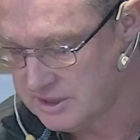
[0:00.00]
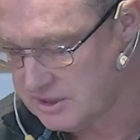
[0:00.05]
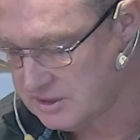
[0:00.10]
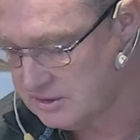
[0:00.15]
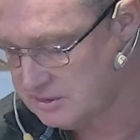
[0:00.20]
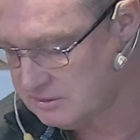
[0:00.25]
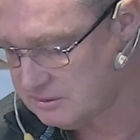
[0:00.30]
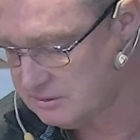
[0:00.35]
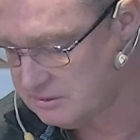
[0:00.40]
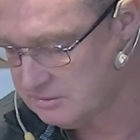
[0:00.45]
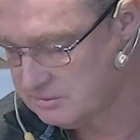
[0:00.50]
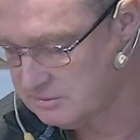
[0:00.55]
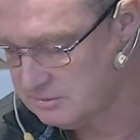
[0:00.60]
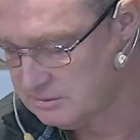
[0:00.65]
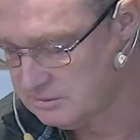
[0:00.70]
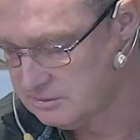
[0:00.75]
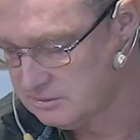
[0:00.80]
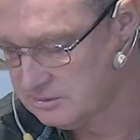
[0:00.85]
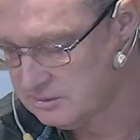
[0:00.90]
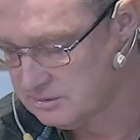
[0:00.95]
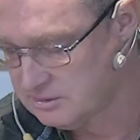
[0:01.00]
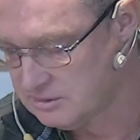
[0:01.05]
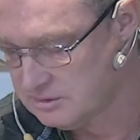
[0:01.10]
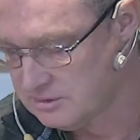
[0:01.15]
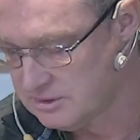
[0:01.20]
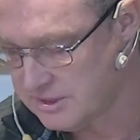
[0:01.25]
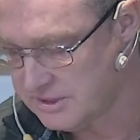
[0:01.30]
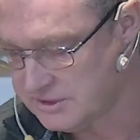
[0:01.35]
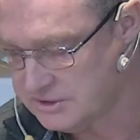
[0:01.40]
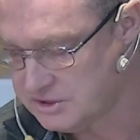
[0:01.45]
And yet,
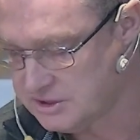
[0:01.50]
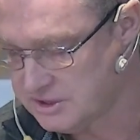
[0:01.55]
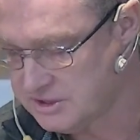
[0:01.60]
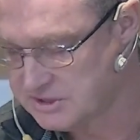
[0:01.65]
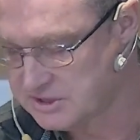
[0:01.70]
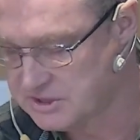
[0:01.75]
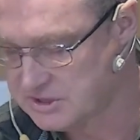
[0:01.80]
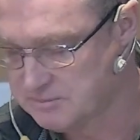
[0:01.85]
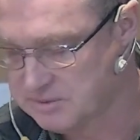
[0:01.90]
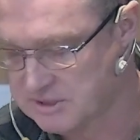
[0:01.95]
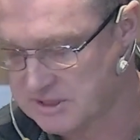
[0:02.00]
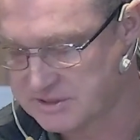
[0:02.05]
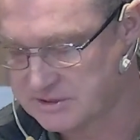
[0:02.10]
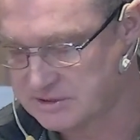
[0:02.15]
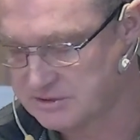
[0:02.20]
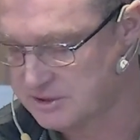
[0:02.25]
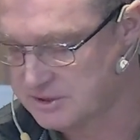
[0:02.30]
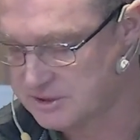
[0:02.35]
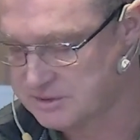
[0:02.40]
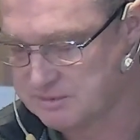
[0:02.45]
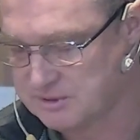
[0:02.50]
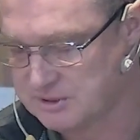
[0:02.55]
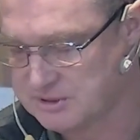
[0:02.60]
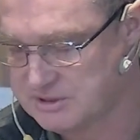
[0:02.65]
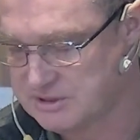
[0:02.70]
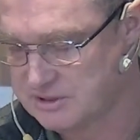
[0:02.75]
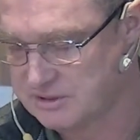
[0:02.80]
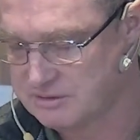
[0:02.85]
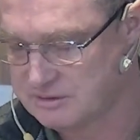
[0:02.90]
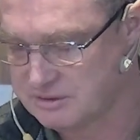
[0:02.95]
a Jesus plus
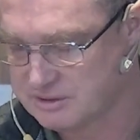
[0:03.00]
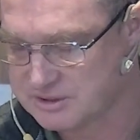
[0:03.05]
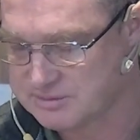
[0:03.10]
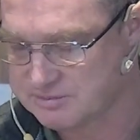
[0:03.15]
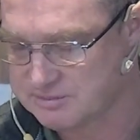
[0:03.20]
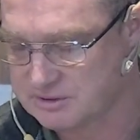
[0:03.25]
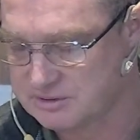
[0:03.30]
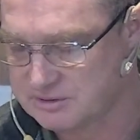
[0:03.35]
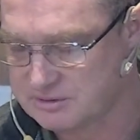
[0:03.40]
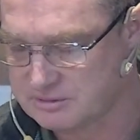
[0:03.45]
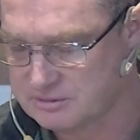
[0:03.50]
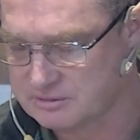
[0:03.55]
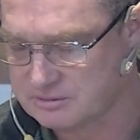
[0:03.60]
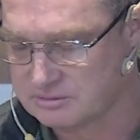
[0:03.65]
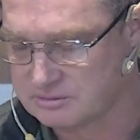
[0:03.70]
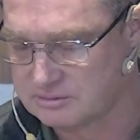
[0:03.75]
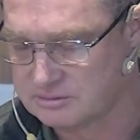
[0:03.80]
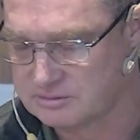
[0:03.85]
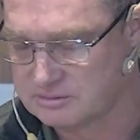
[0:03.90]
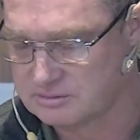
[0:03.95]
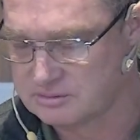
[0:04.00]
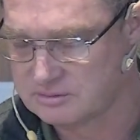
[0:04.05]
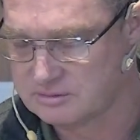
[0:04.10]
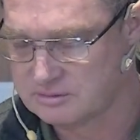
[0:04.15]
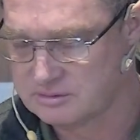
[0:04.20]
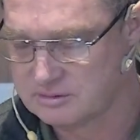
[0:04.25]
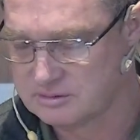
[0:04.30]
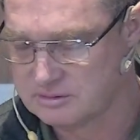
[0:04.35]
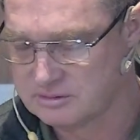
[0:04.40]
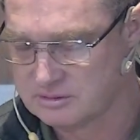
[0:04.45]
gospel is no gospel at all.
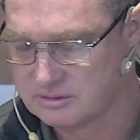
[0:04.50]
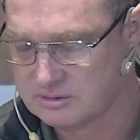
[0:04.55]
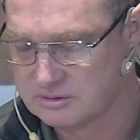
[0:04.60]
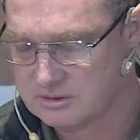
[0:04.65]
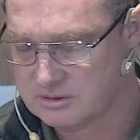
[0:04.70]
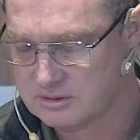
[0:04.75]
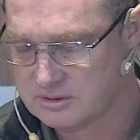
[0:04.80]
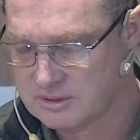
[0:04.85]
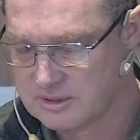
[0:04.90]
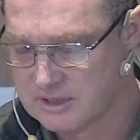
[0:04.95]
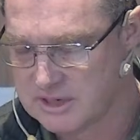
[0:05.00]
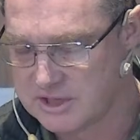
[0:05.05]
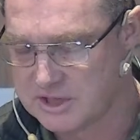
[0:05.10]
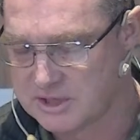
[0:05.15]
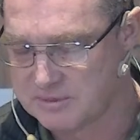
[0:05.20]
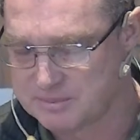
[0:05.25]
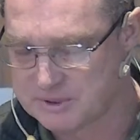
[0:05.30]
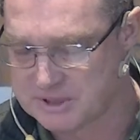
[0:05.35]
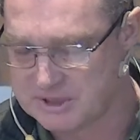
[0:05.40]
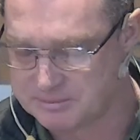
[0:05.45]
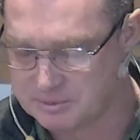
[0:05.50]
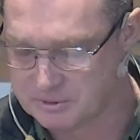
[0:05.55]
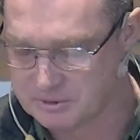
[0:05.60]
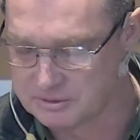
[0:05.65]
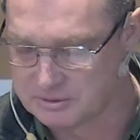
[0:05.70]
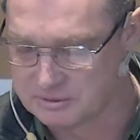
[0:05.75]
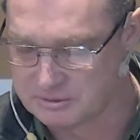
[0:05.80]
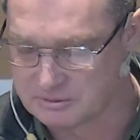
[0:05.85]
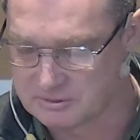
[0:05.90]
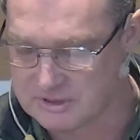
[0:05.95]
And the
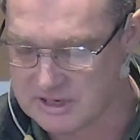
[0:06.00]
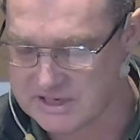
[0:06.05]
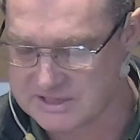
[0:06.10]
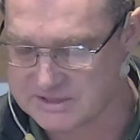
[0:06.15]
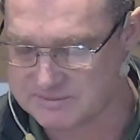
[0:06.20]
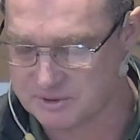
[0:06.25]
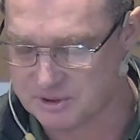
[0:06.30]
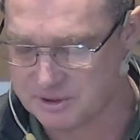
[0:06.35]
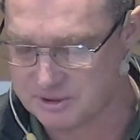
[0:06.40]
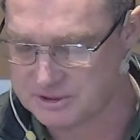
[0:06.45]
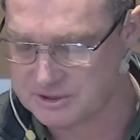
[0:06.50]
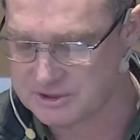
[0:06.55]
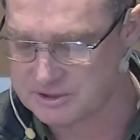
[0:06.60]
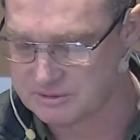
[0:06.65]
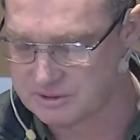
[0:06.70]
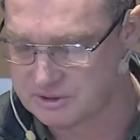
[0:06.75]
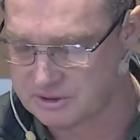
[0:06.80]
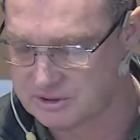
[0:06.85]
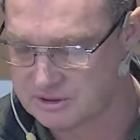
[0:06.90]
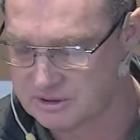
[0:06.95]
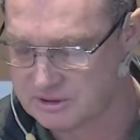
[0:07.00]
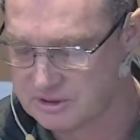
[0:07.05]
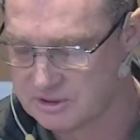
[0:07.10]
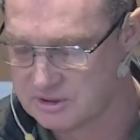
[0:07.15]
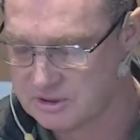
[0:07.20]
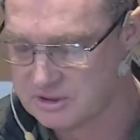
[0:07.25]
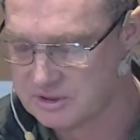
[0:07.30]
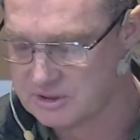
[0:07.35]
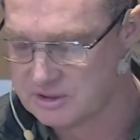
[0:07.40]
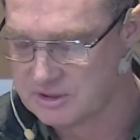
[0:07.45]
people who grasp onto it
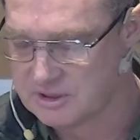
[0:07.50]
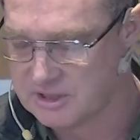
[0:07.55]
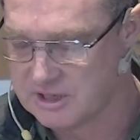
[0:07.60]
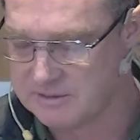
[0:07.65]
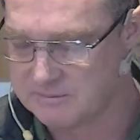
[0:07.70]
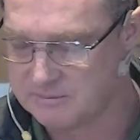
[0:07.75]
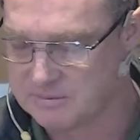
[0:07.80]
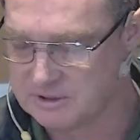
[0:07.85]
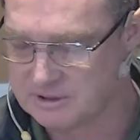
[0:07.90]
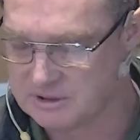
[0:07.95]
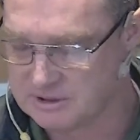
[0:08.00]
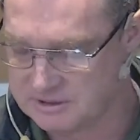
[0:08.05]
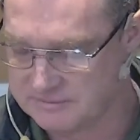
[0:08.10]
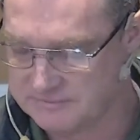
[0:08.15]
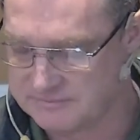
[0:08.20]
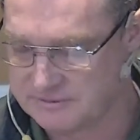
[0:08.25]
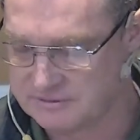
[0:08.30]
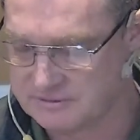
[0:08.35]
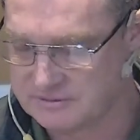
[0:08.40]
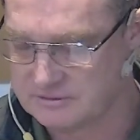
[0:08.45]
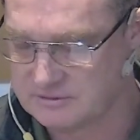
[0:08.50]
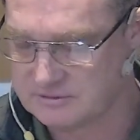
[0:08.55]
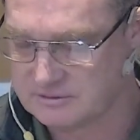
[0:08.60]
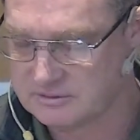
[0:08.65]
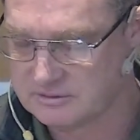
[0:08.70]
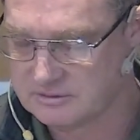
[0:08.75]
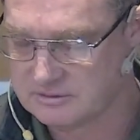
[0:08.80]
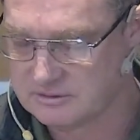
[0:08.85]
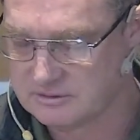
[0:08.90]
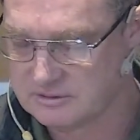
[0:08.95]
and believe it
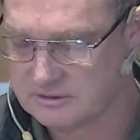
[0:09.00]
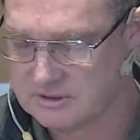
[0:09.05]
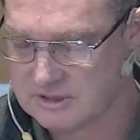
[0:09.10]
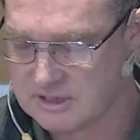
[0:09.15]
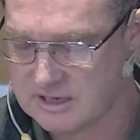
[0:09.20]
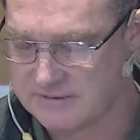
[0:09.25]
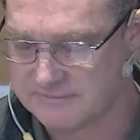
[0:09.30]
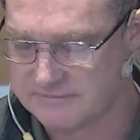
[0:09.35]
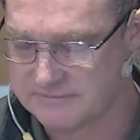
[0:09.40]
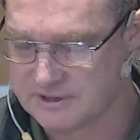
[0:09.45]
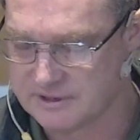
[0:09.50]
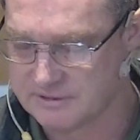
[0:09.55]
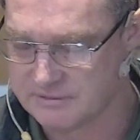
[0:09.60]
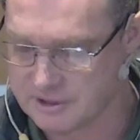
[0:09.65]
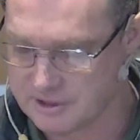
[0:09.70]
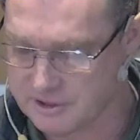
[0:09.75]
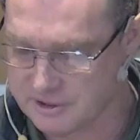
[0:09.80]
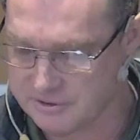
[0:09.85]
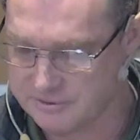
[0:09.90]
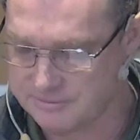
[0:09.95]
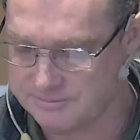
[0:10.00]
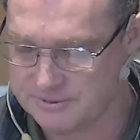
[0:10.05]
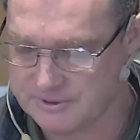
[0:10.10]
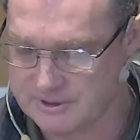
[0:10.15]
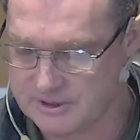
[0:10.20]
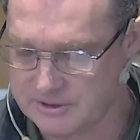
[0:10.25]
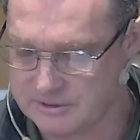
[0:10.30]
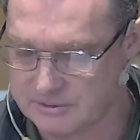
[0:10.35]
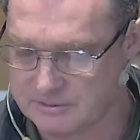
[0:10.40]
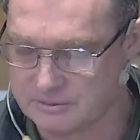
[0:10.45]
have no
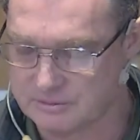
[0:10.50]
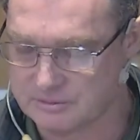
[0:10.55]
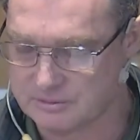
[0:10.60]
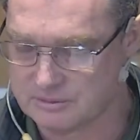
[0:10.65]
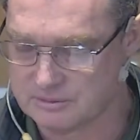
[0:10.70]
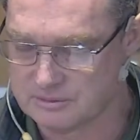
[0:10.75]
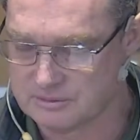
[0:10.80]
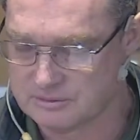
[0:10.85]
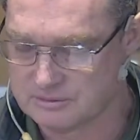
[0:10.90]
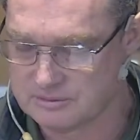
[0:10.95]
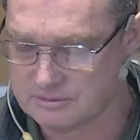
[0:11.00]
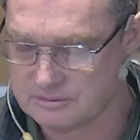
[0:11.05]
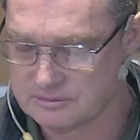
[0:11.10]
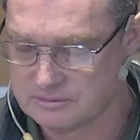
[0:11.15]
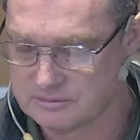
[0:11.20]
hope at all.